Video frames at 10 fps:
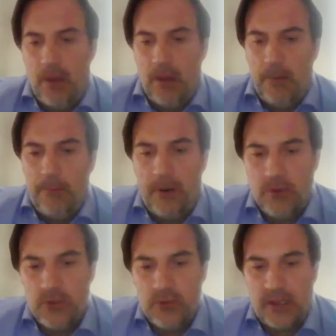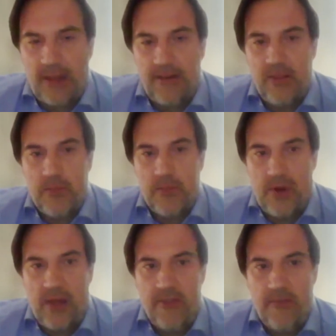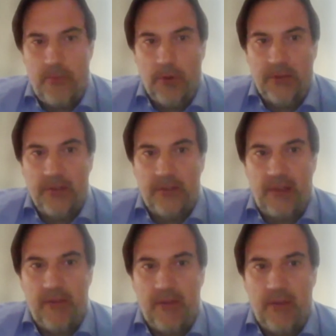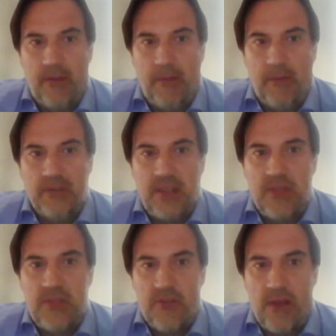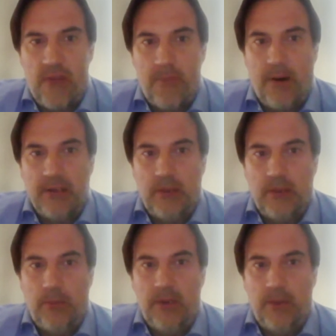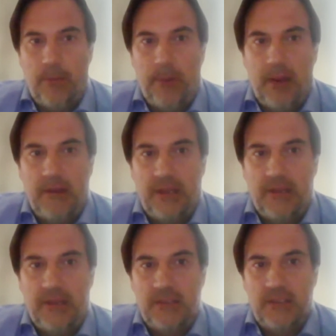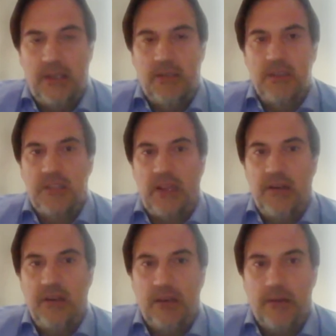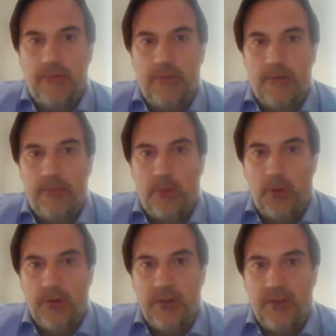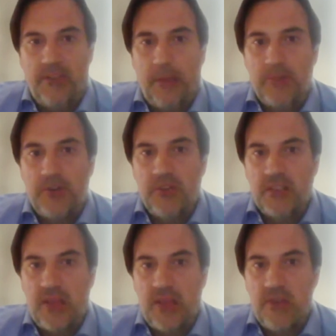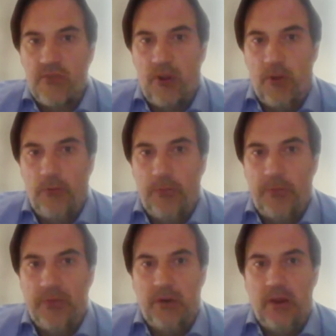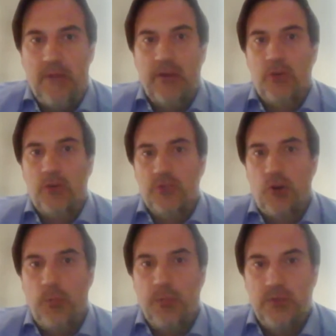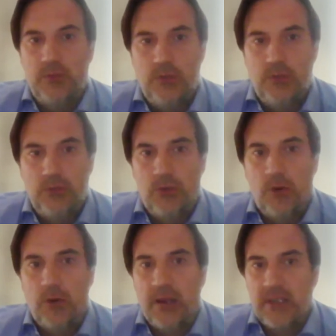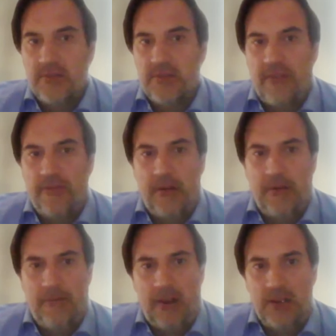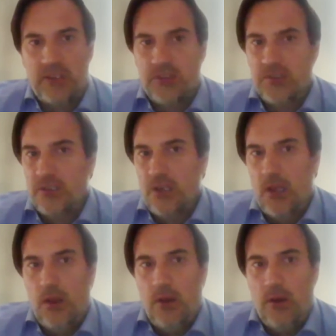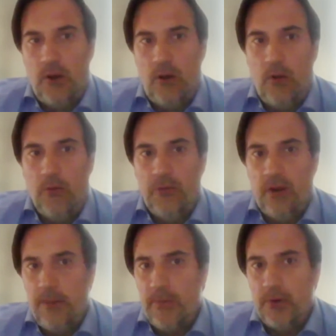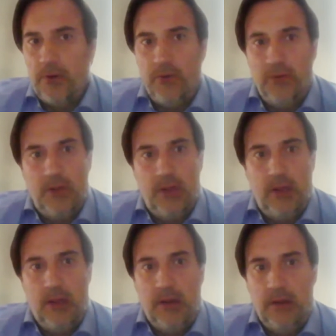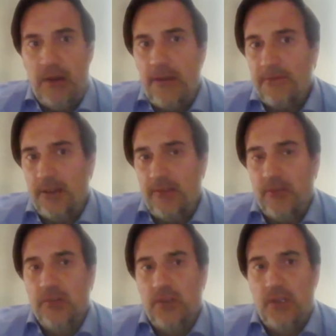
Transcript: But also the kind of the brand of politics, having a center-right party with a big tent understanding of politics, capturing the center ground, but leaving those open to all kinds of factions on the liberal left even,